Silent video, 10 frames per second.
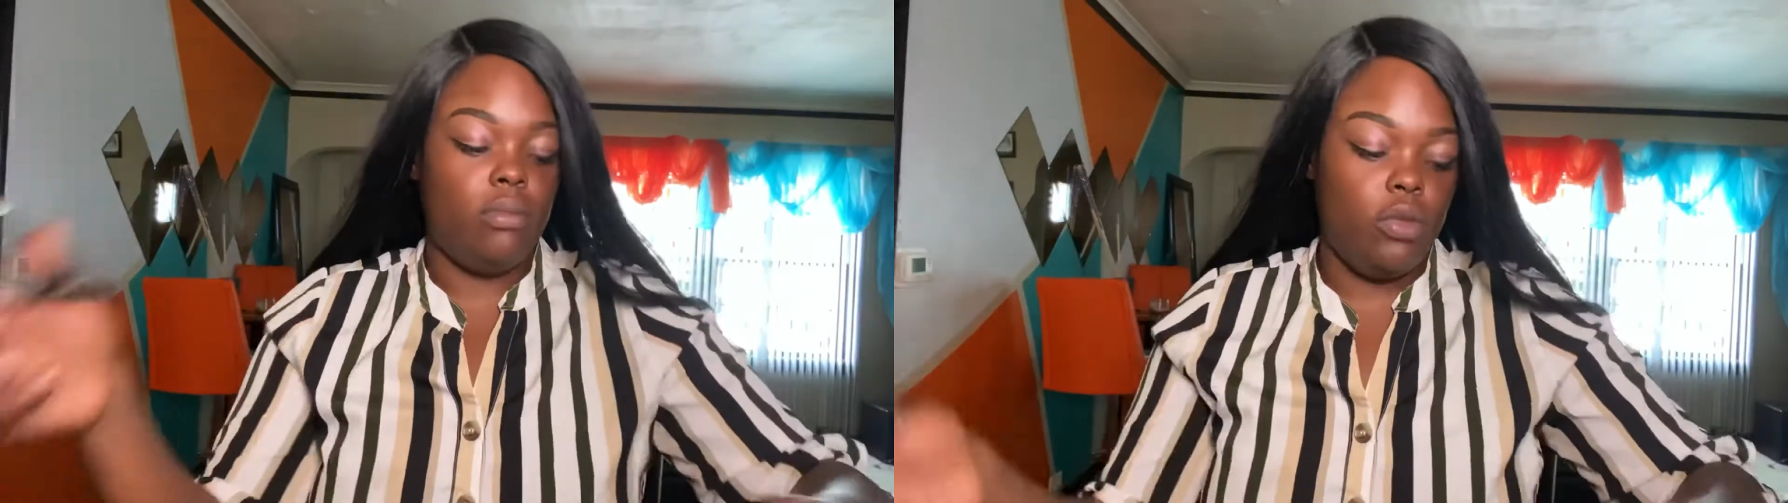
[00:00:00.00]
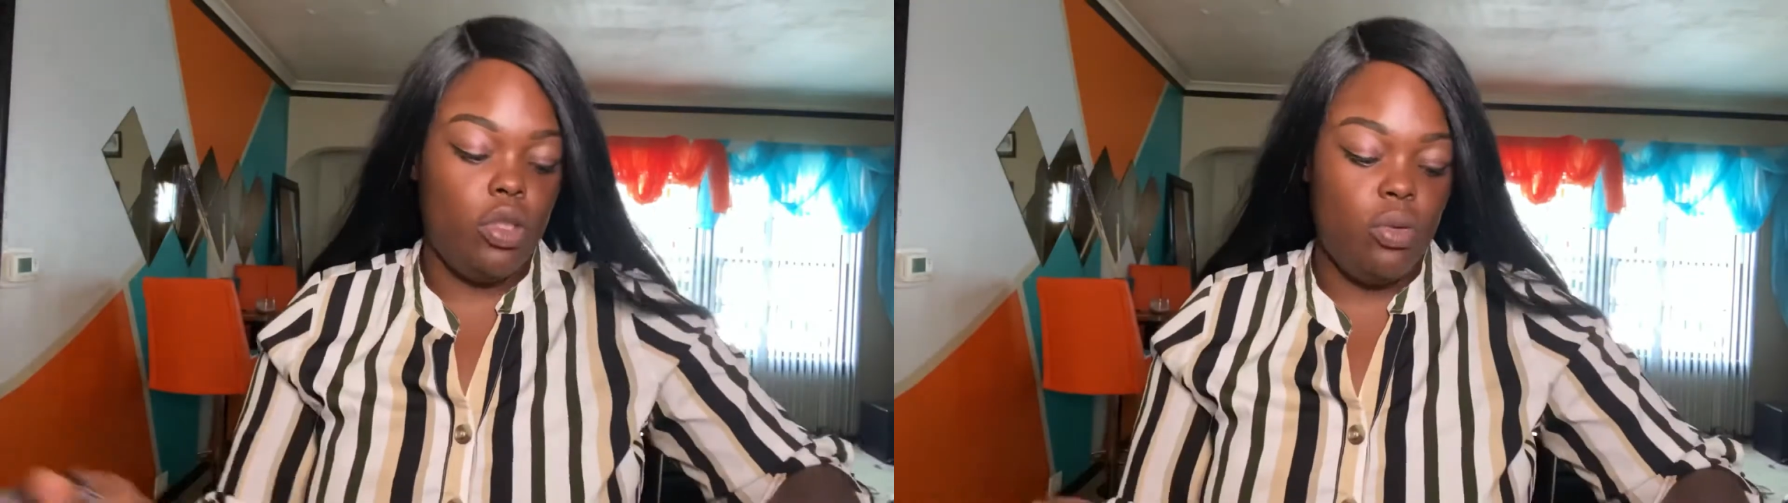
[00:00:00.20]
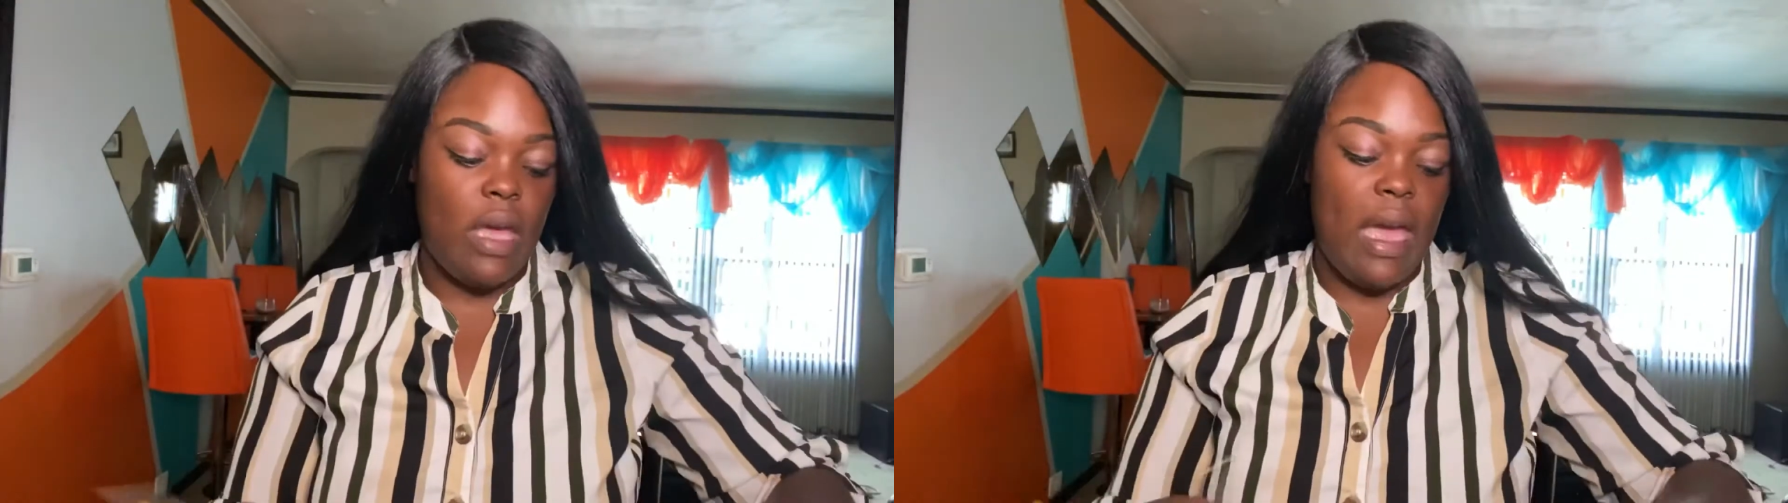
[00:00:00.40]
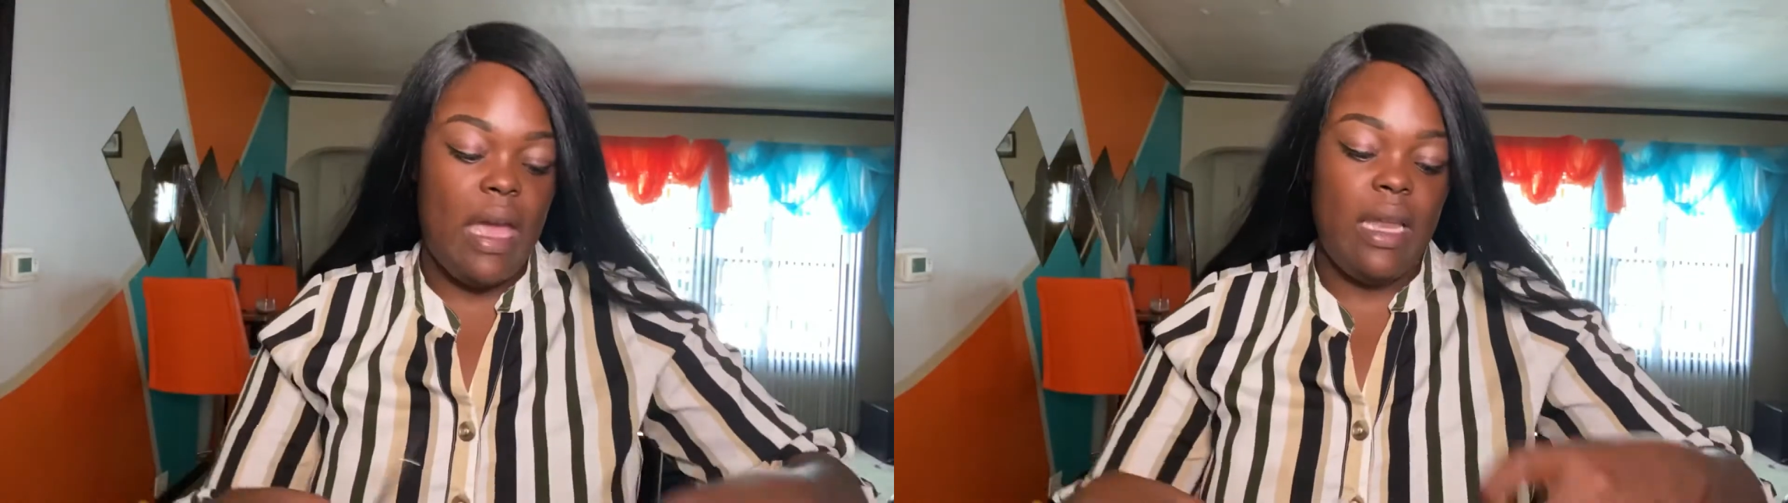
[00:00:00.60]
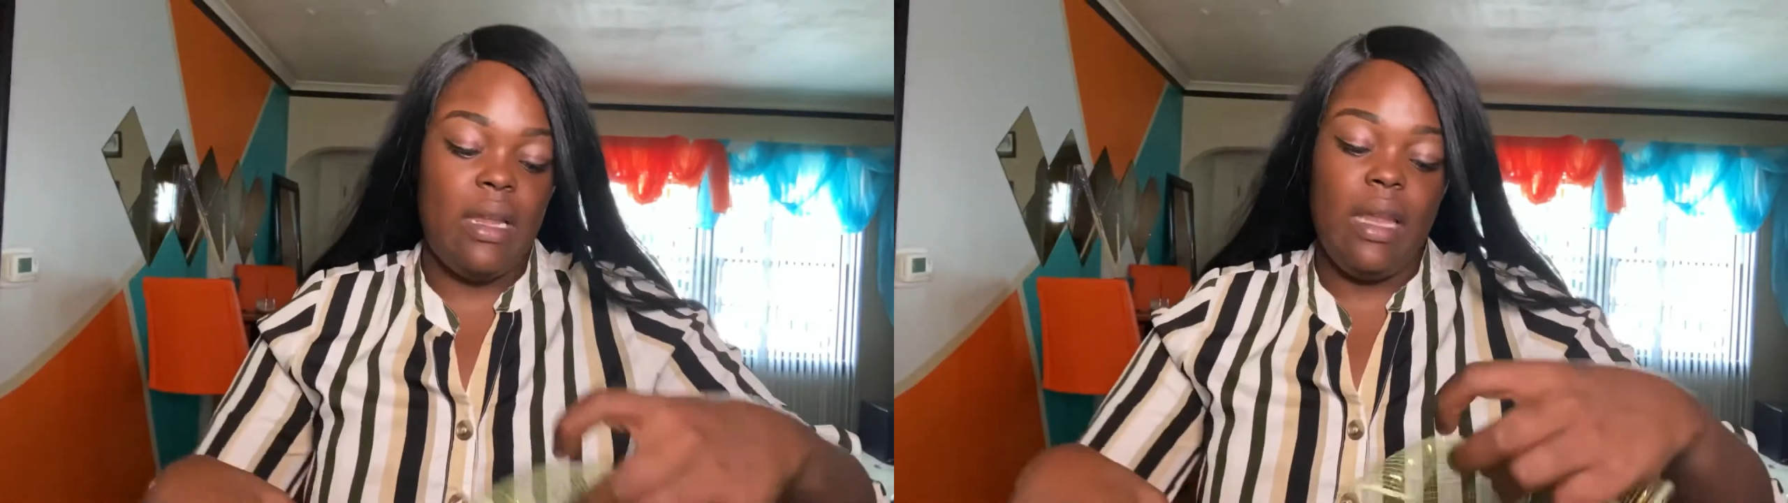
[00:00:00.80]
do that
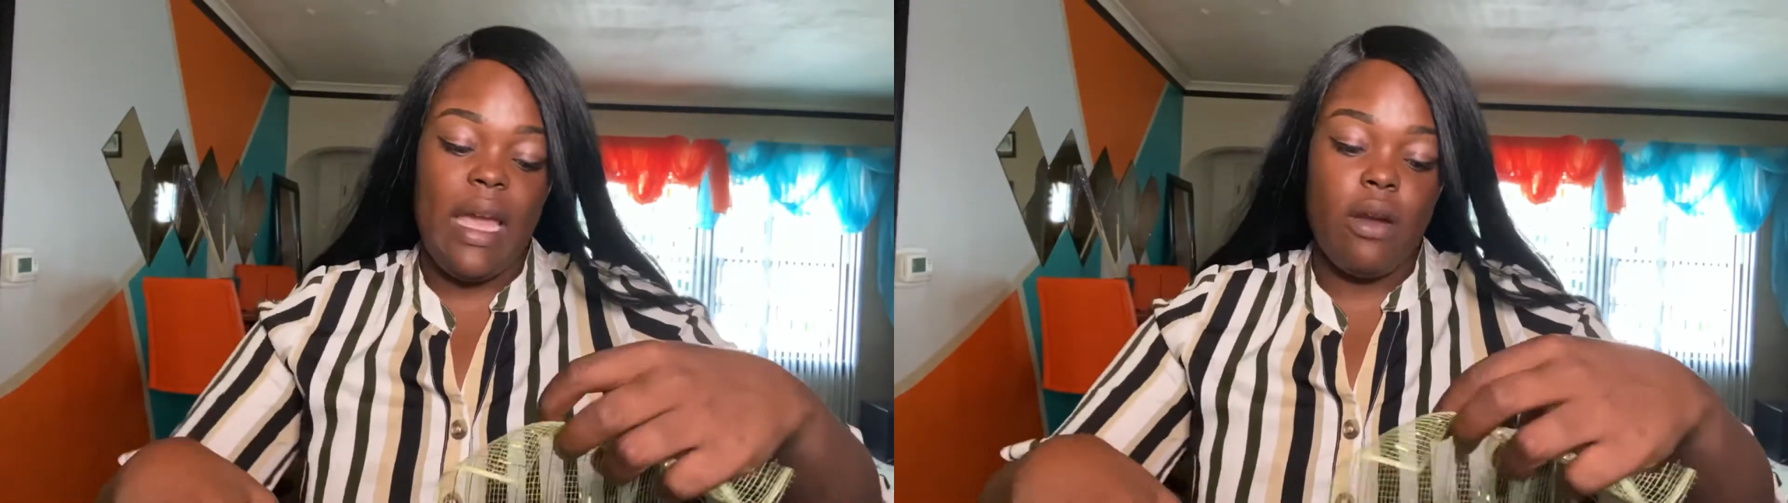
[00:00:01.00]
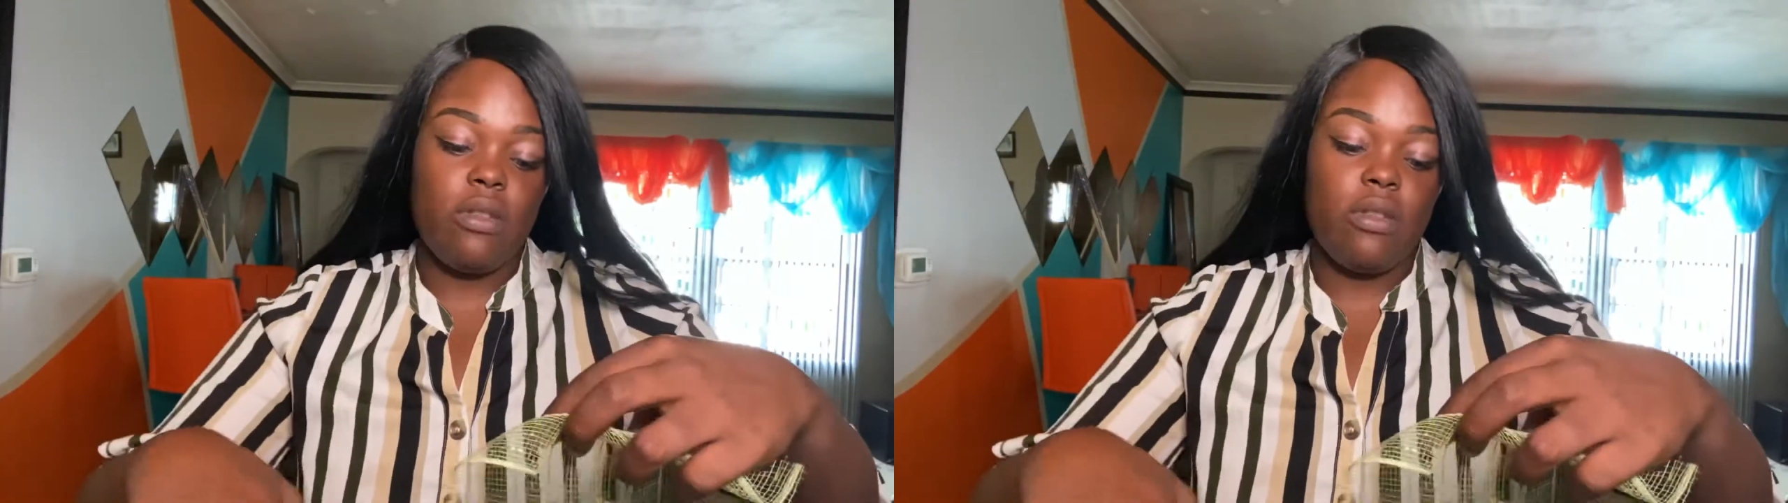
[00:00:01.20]
in a later